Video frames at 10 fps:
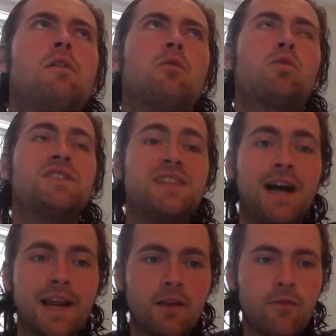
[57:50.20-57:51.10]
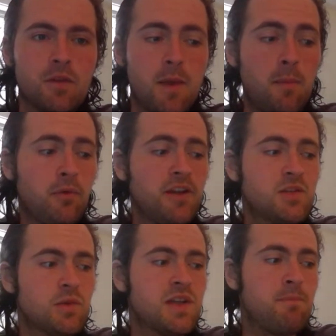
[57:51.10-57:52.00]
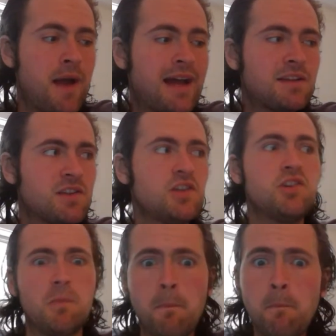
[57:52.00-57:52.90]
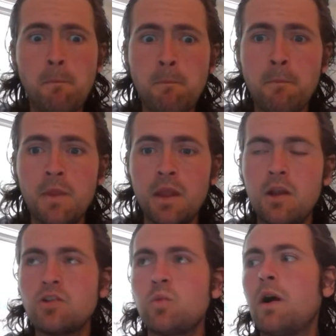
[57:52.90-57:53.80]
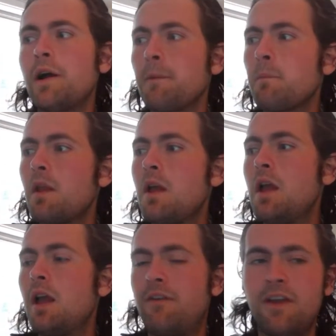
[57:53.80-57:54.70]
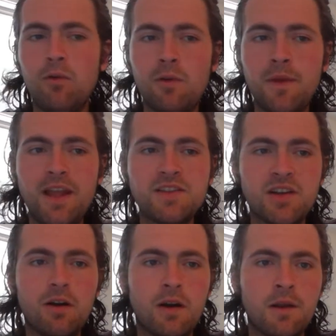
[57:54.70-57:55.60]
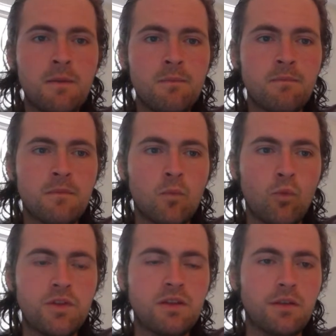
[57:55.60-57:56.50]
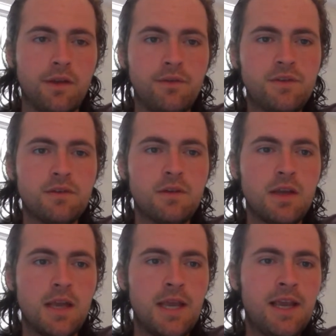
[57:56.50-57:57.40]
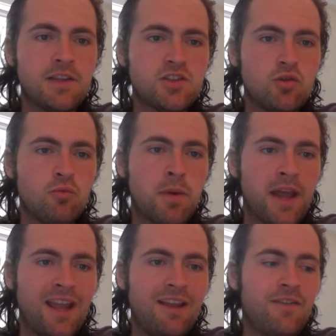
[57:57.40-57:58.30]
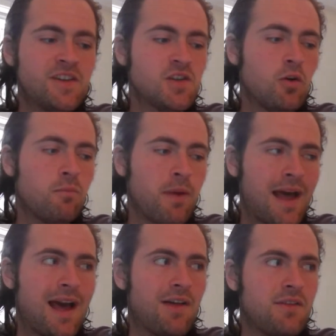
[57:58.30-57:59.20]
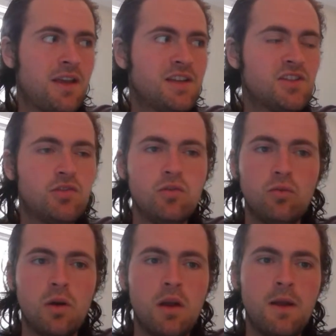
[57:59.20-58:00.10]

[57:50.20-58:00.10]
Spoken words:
resigning from the Maple Leafs was a bad decision. Here's why. If he remains on with the Leafs, he gets to pave his own path. He gets to,